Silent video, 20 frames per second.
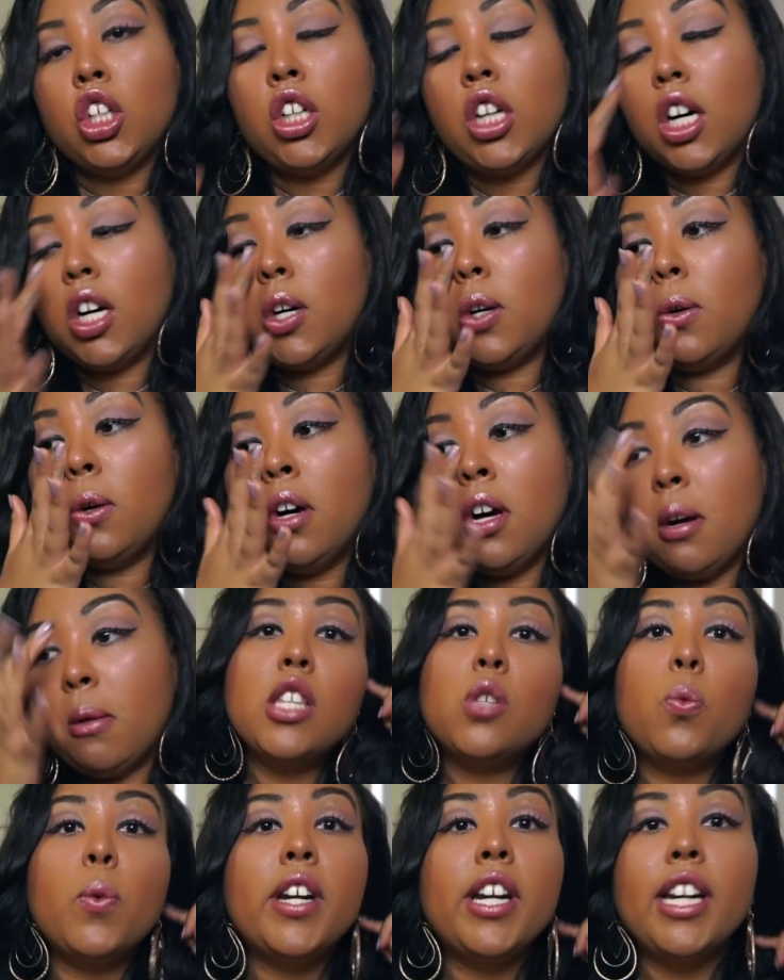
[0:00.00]
you know,
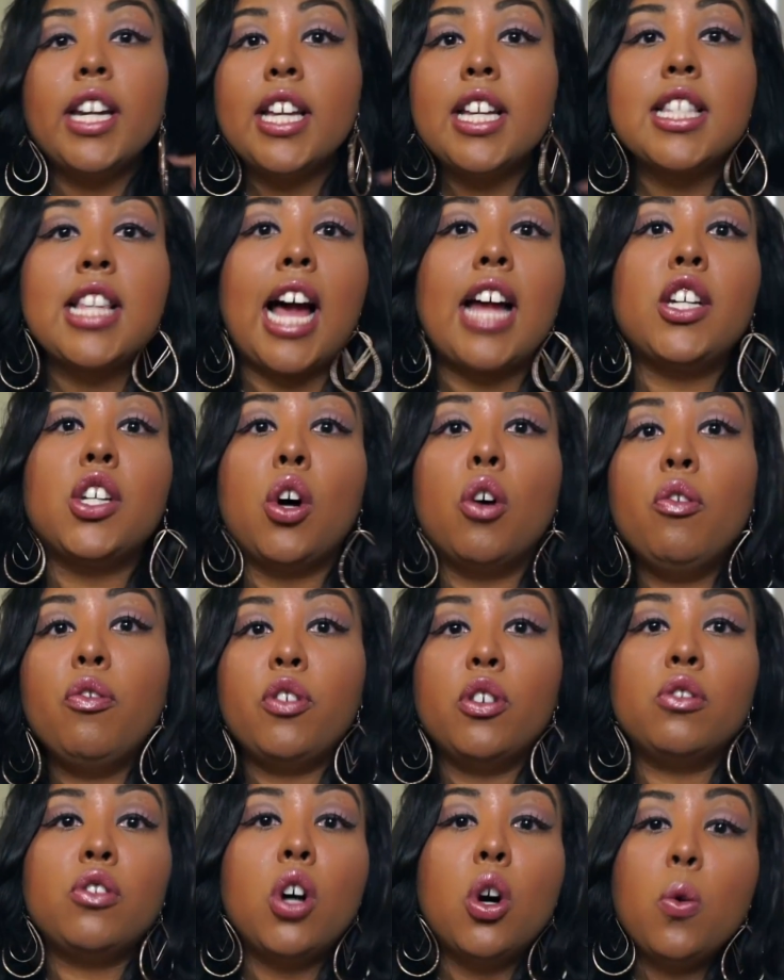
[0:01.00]
is what it is. I don't
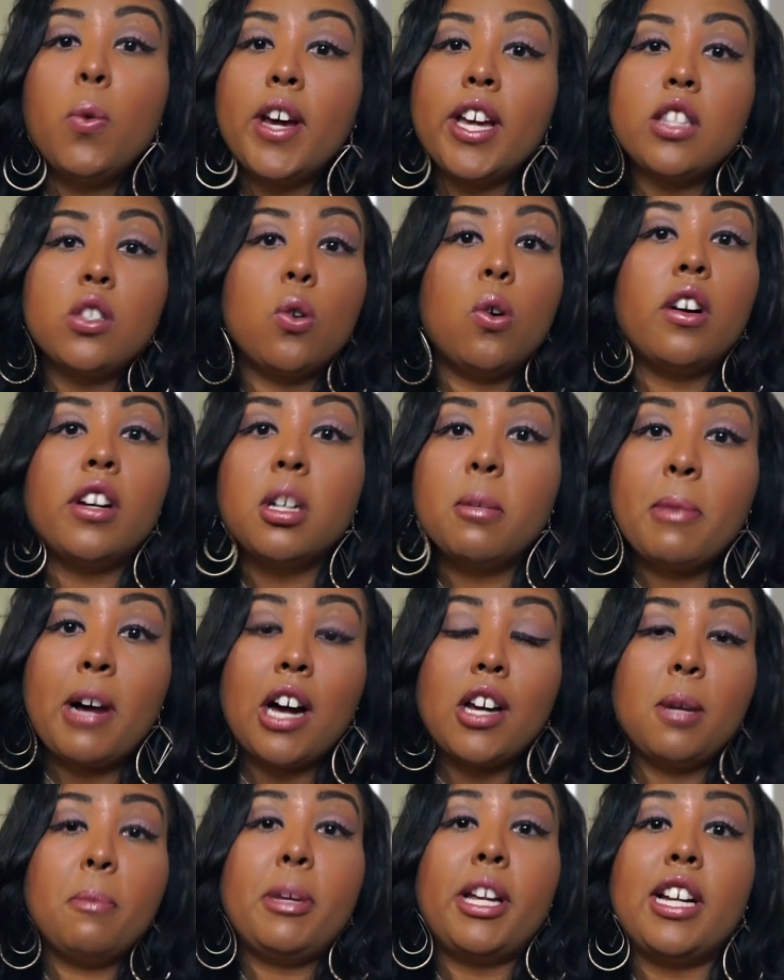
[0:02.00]
feel no way talking
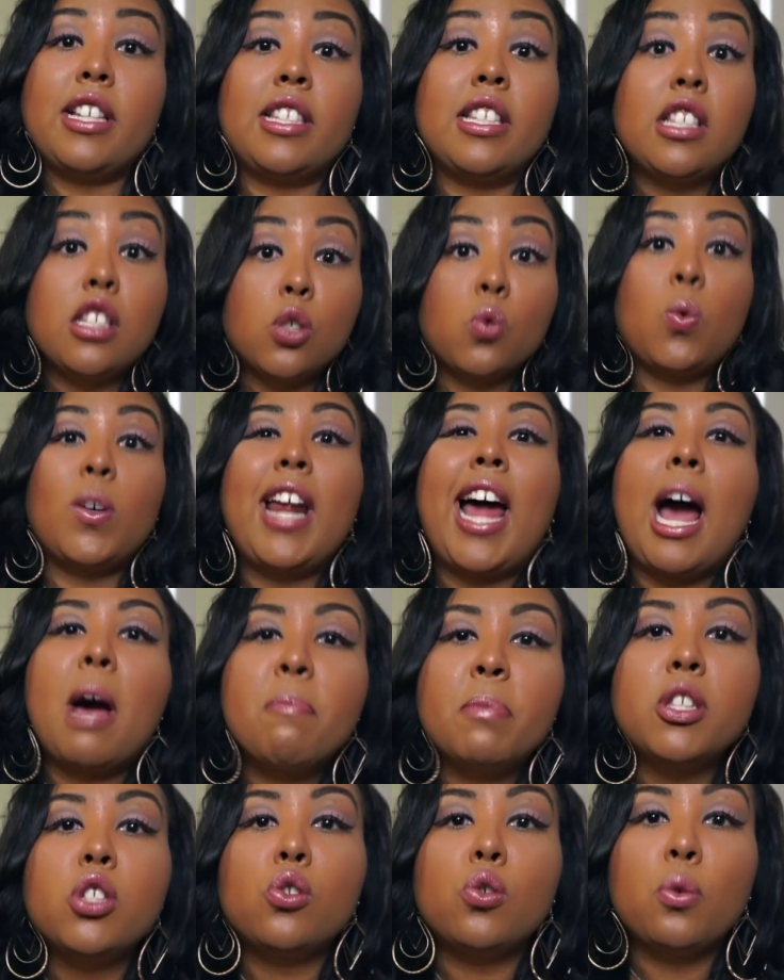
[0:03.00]
about it because this is what
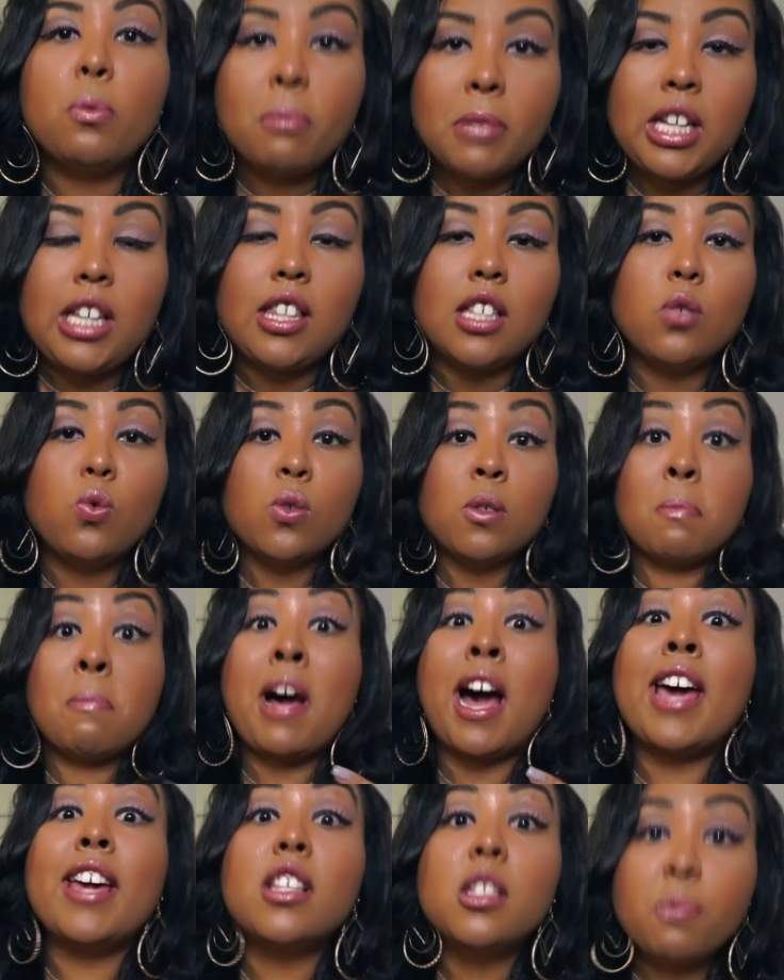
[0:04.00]
happened to me. This was
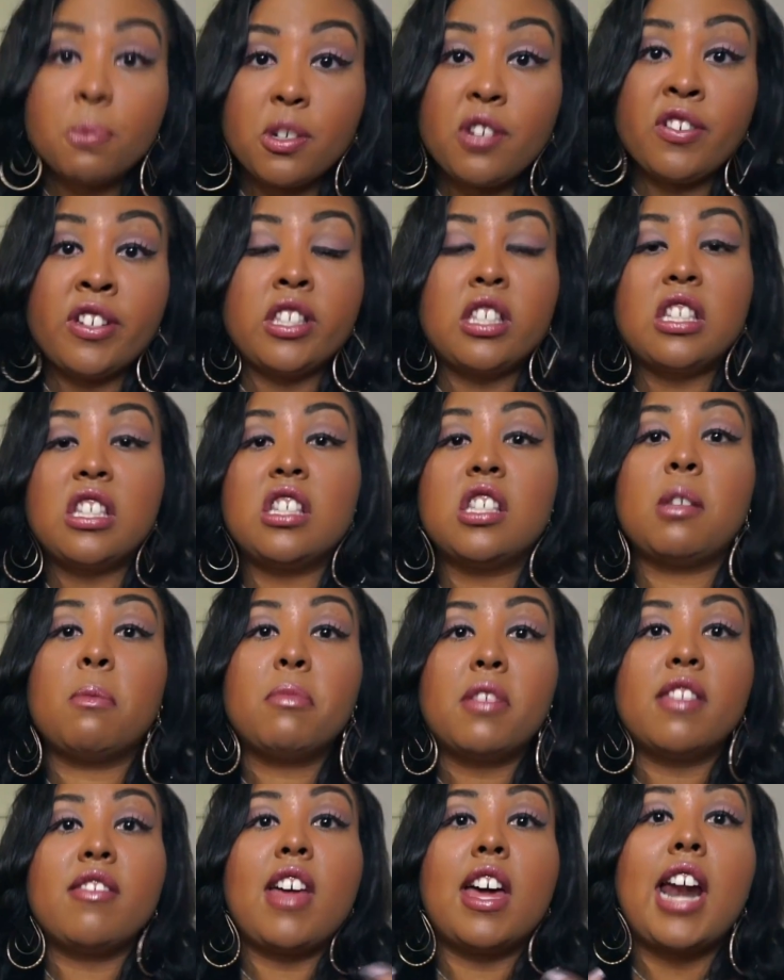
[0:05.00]
my experience. This is
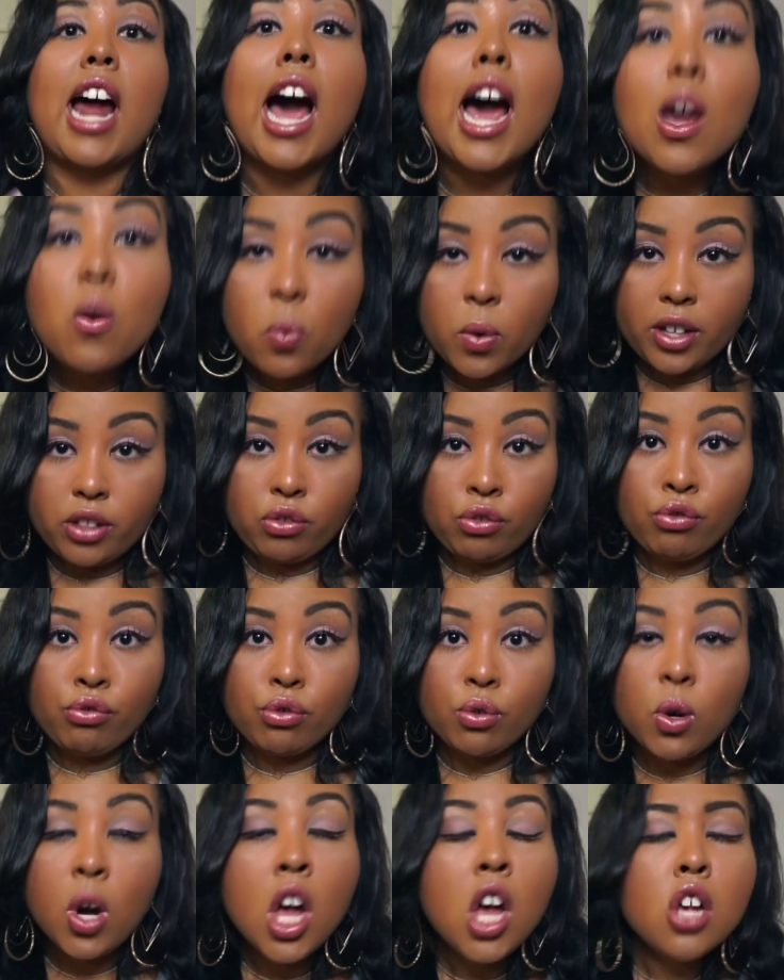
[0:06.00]
something that I went
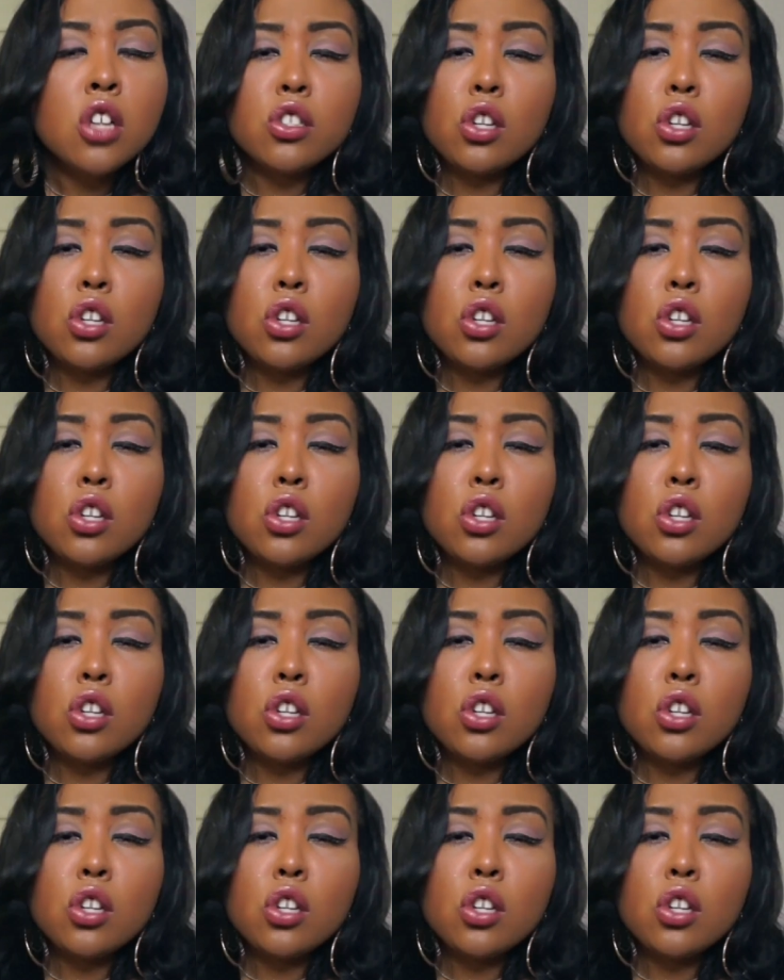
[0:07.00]
through.